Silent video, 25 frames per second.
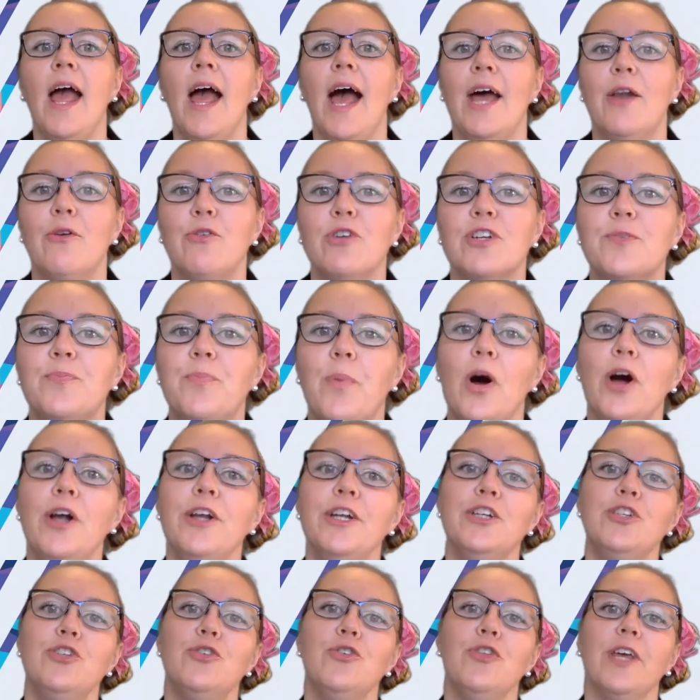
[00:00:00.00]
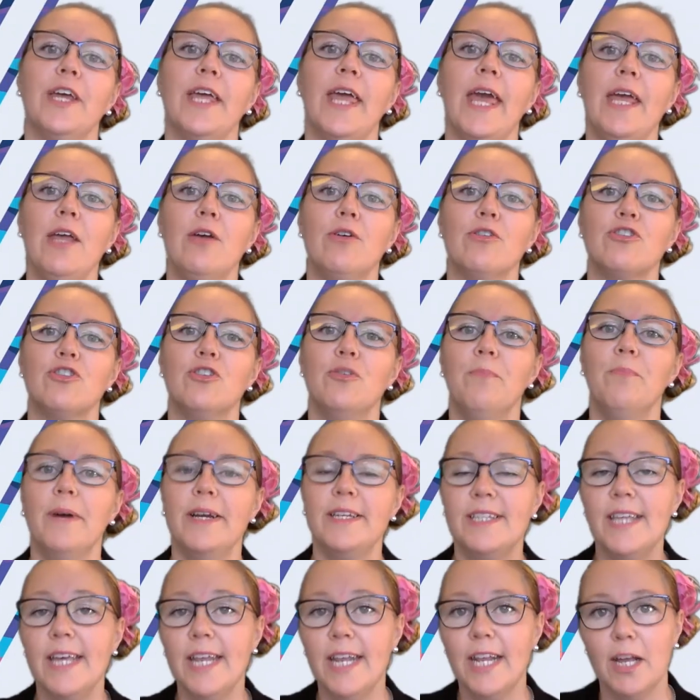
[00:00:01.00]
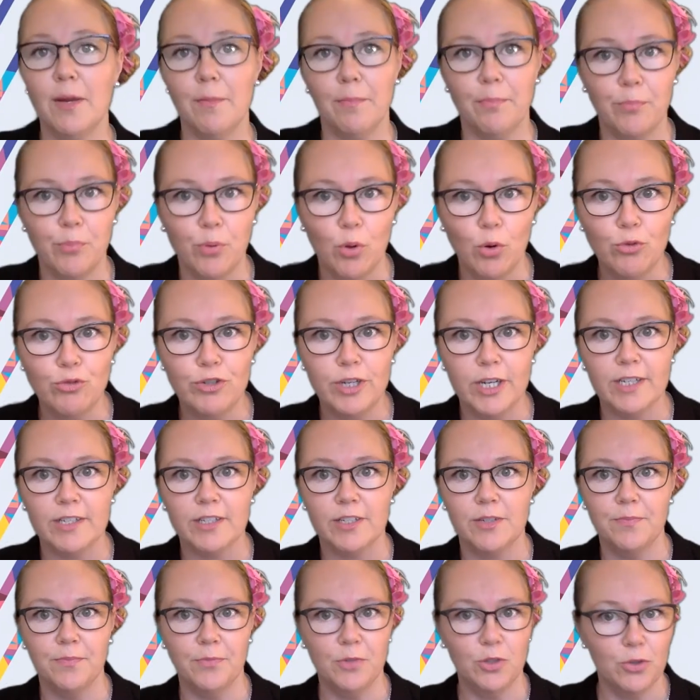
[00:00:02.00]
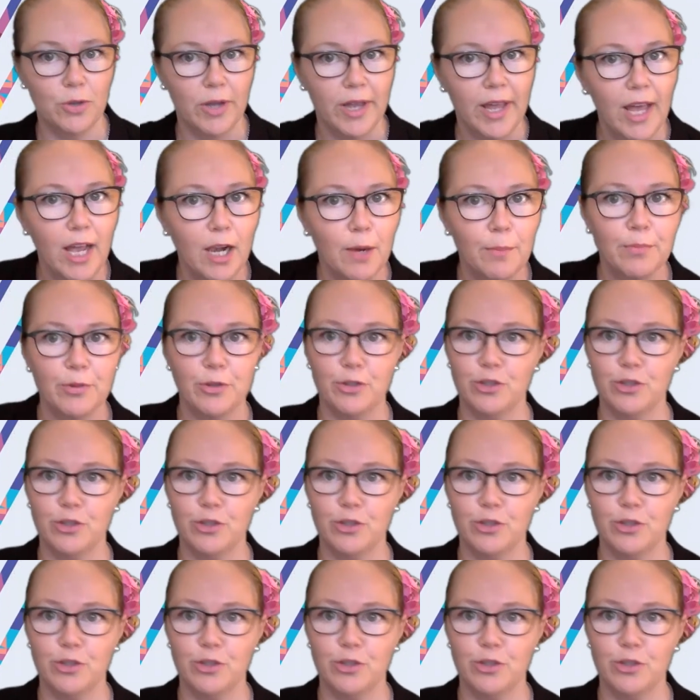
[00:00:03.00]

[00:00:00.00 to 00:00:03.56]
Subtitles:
and responded to the chaos by setting up projects to help,